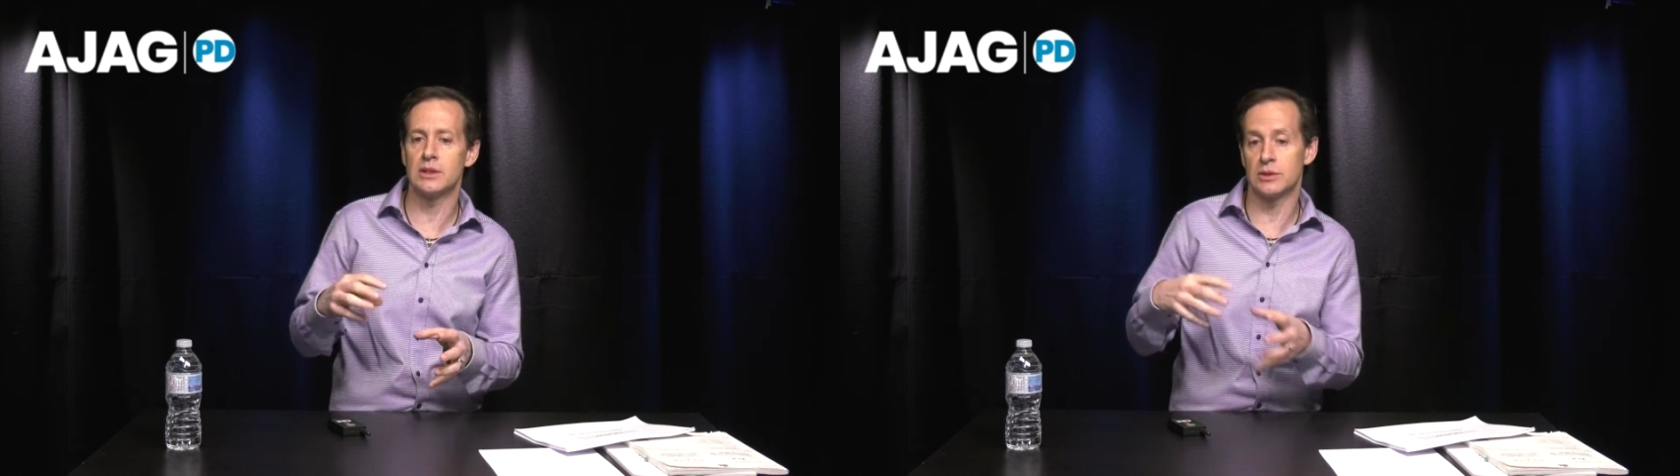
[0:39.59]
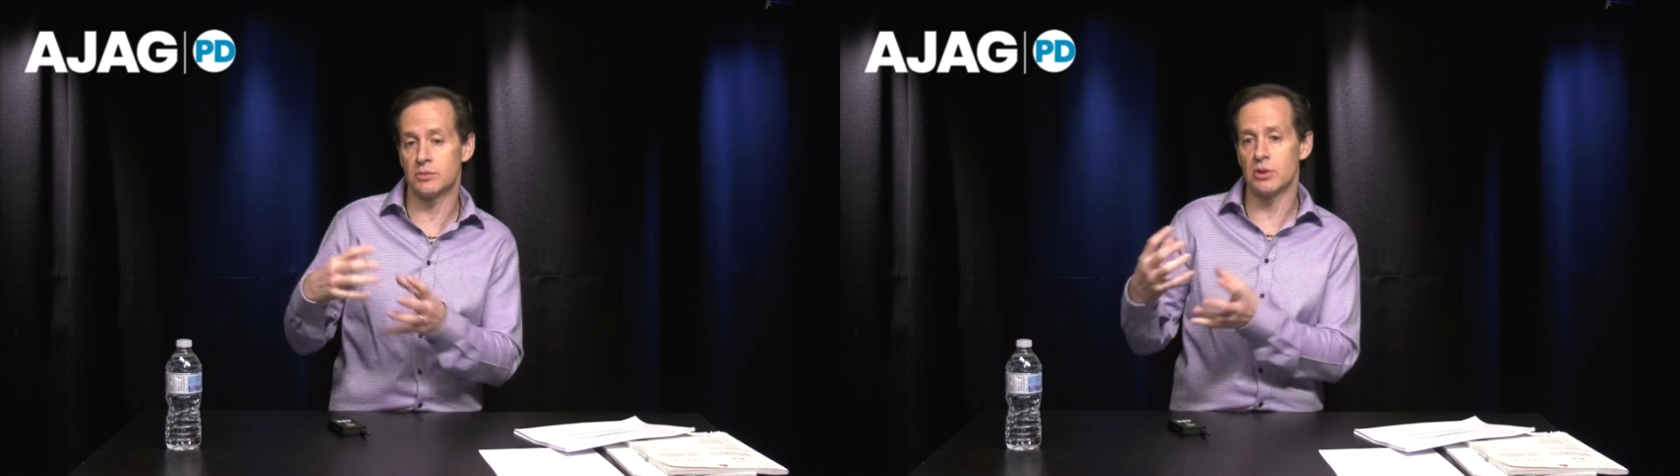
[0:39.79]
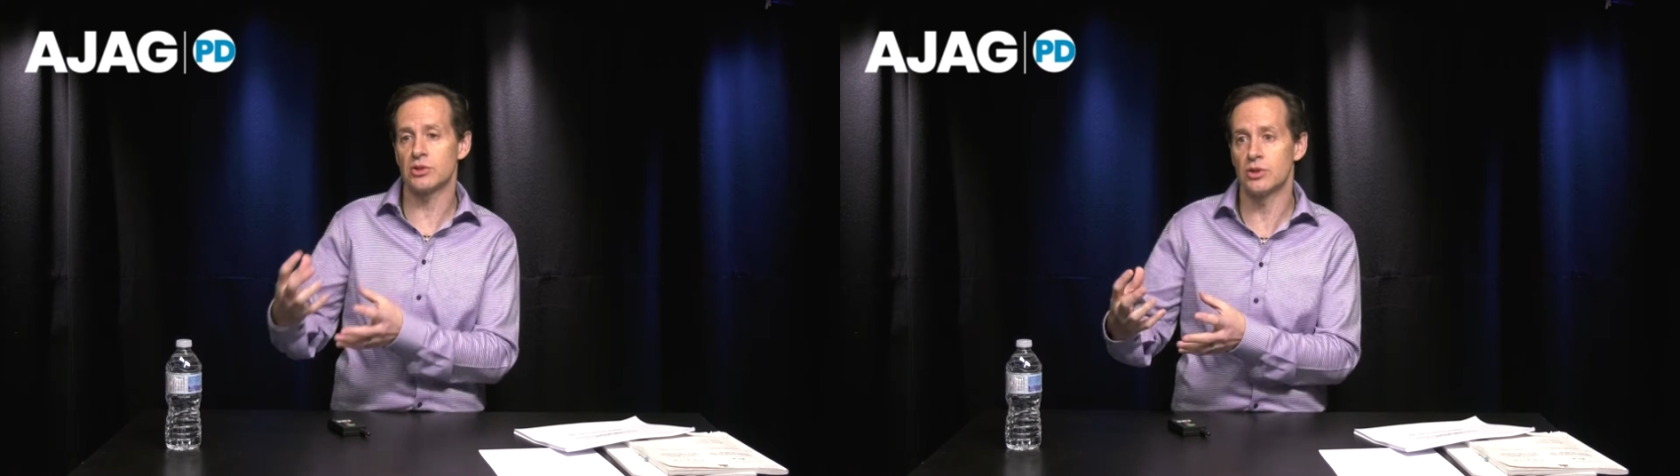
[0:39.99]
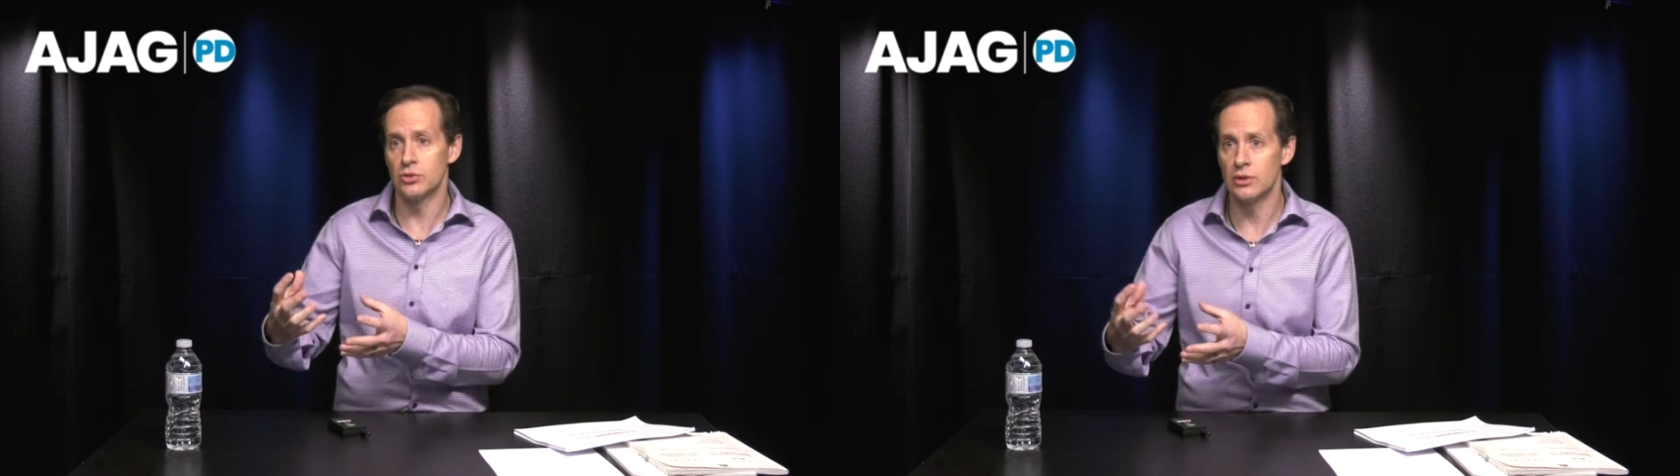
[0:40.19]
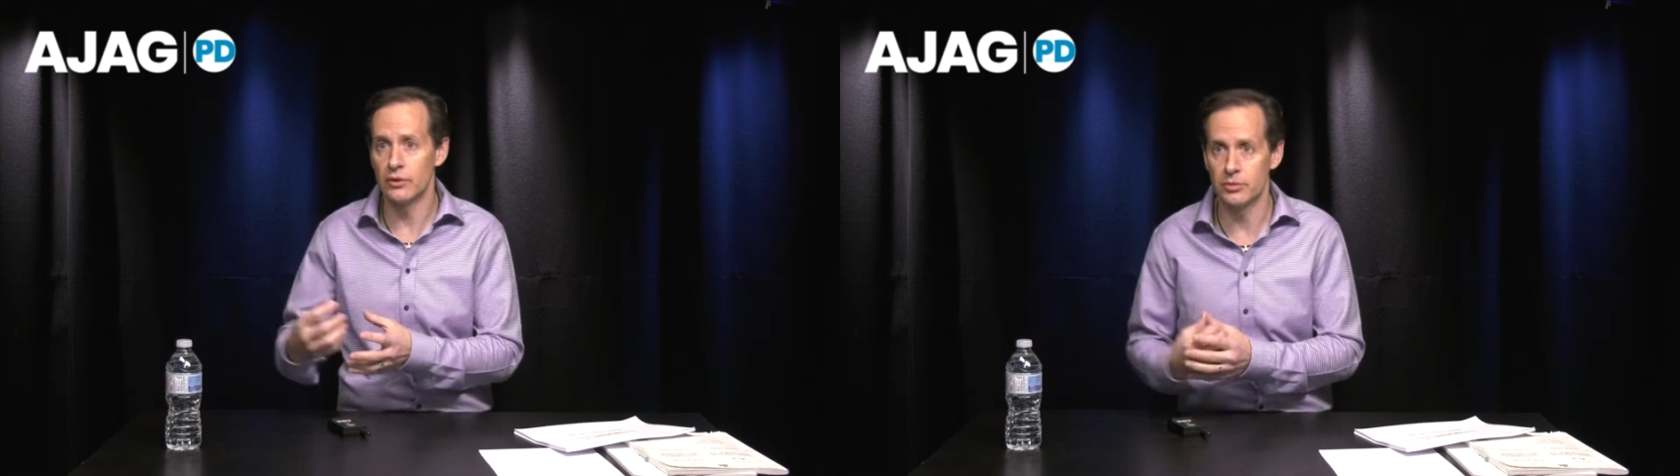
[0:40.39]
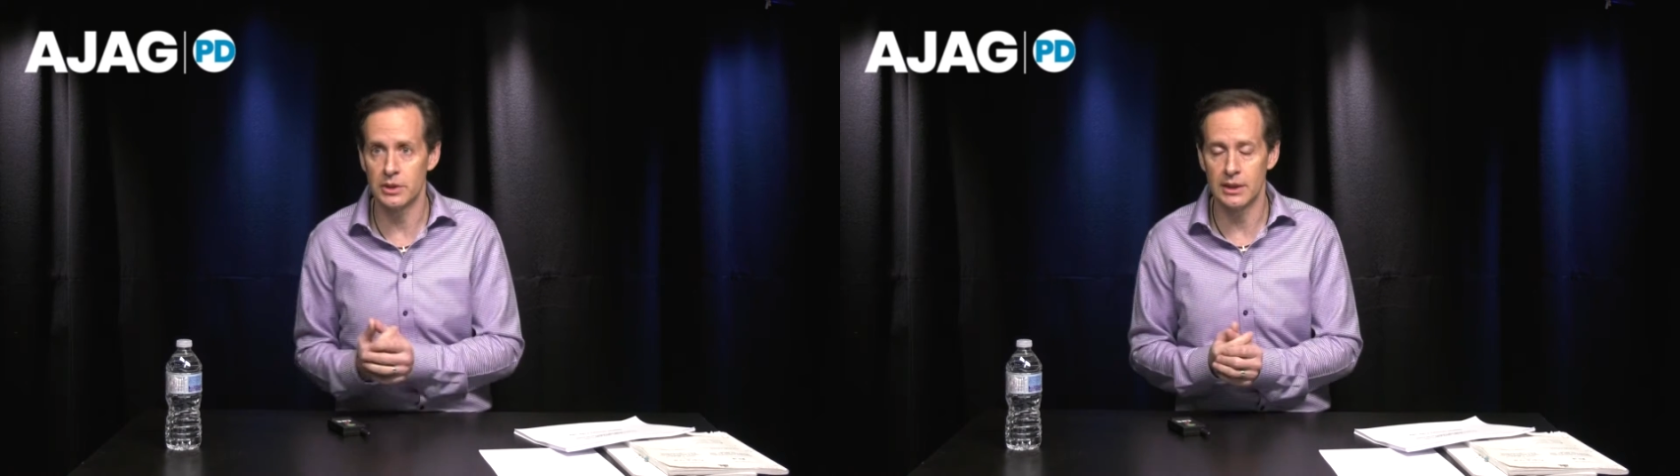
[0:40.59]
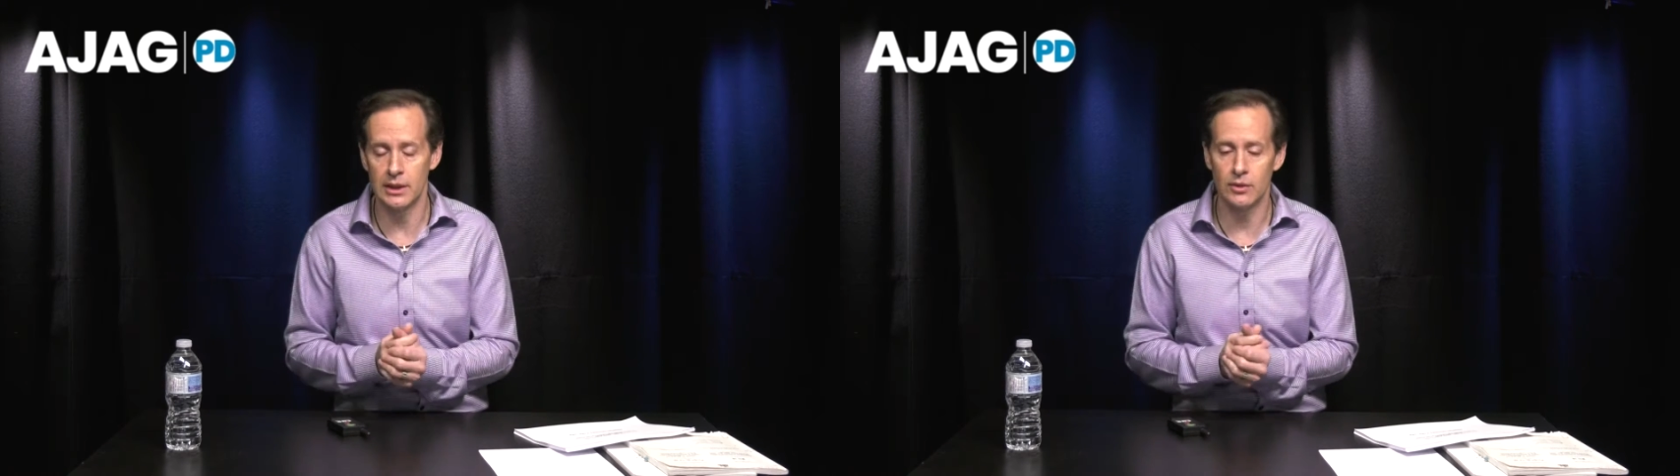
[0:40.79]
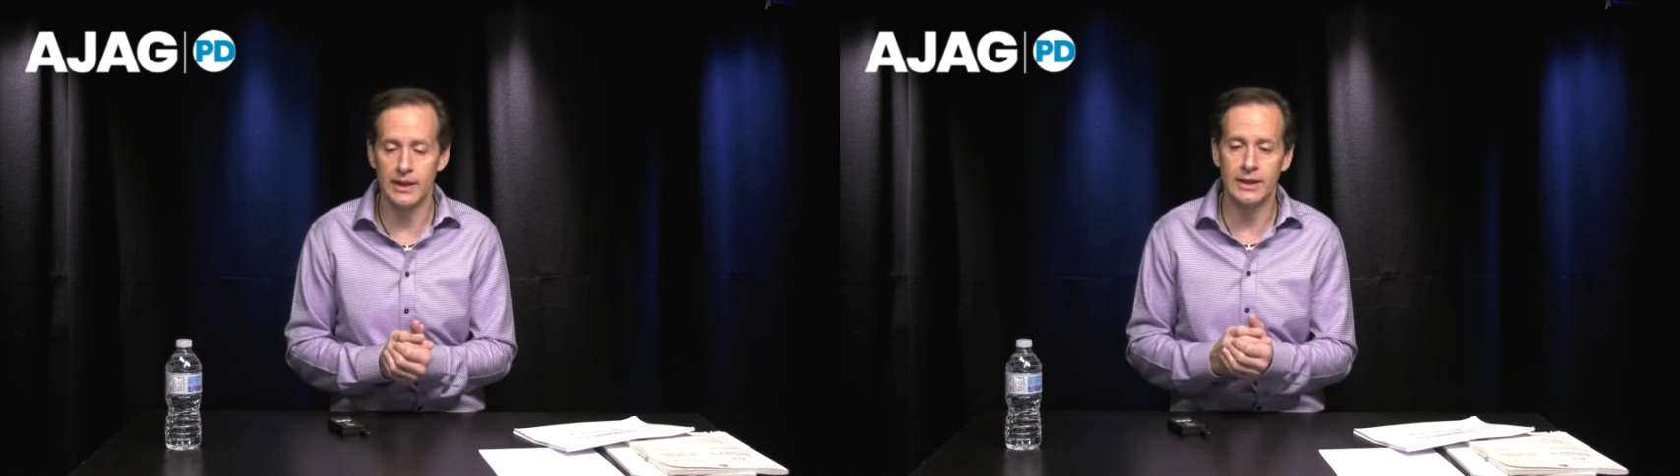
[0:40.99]
especially the new government
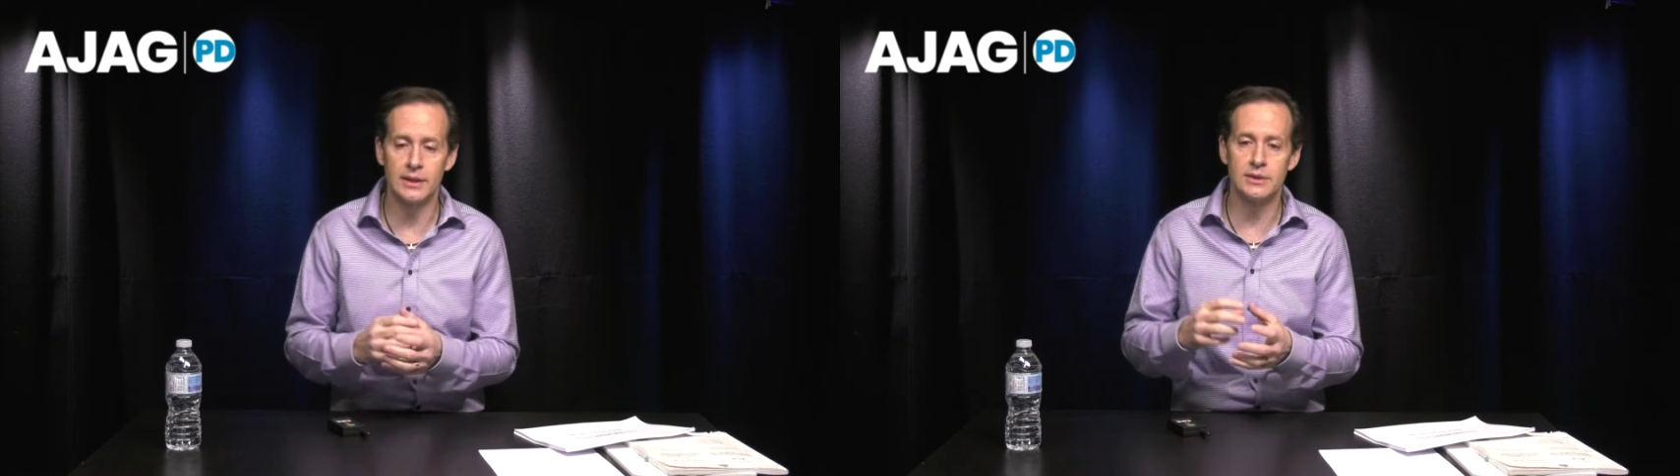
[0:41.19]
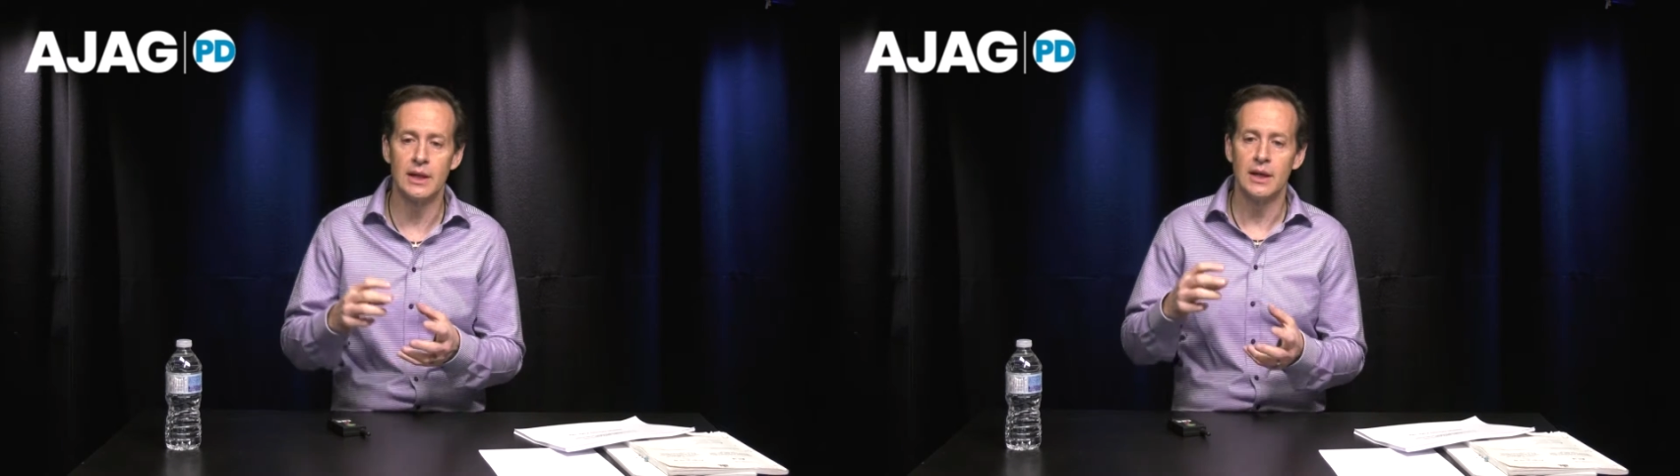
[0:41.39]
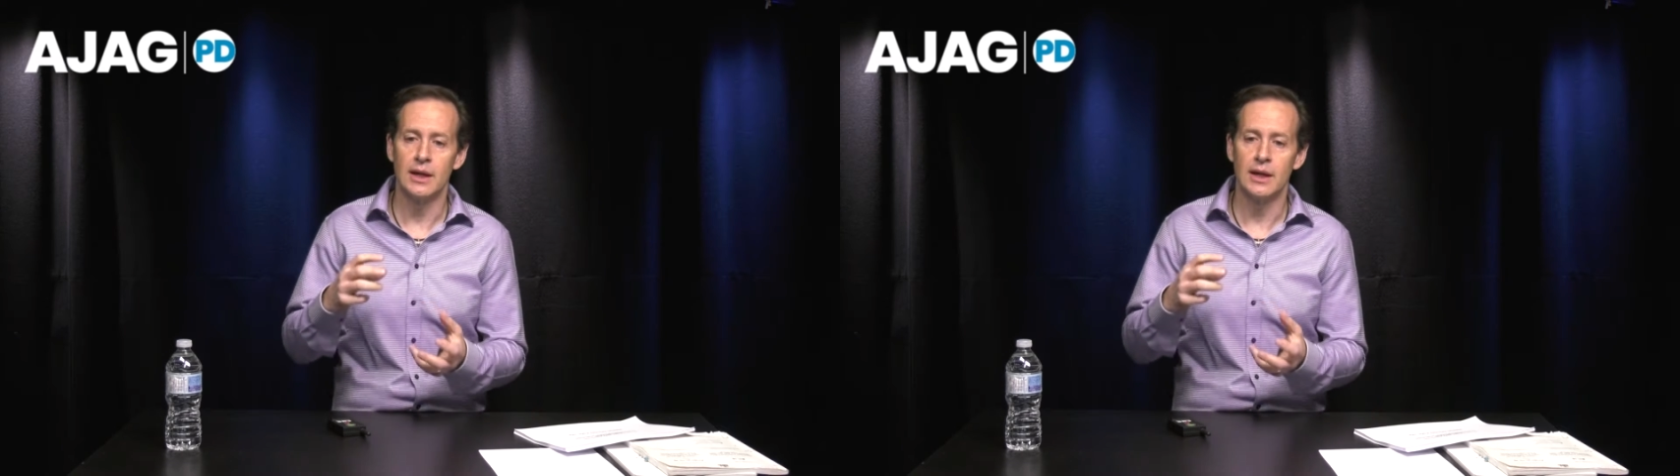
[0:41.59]
now, and